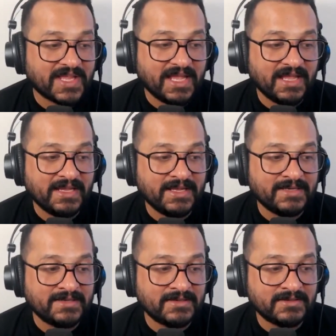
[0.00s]

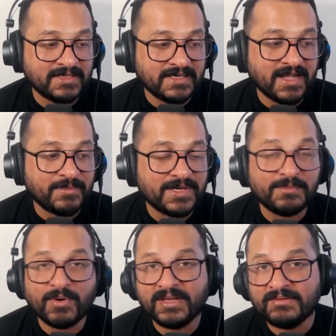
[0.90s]
and uh, it'll come at a
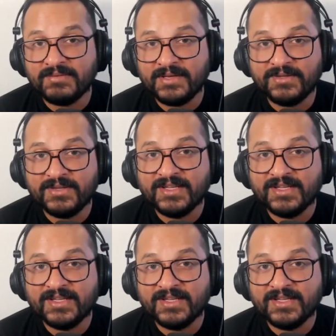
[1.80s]
point when